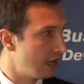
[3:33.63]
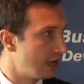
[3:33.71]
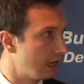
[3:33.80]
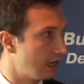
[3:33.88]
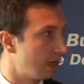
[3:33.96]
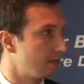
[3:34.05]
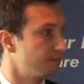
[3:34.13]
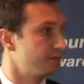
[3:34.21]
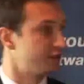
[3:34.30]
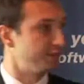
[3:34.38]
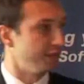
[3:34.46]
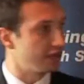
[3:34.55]
Uh,
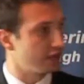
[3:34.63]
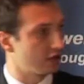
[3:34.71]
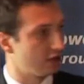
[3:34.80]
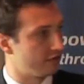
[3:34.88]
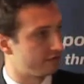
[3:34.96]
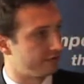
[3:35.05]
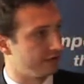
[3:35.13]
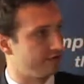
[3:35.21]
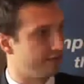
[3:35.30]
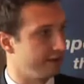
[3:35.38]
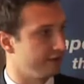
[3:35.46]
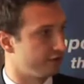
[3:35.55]
speaking of
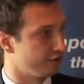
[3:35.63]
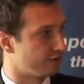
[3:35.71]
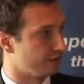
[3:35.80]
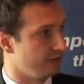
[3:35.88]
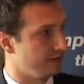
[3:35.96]
inventors,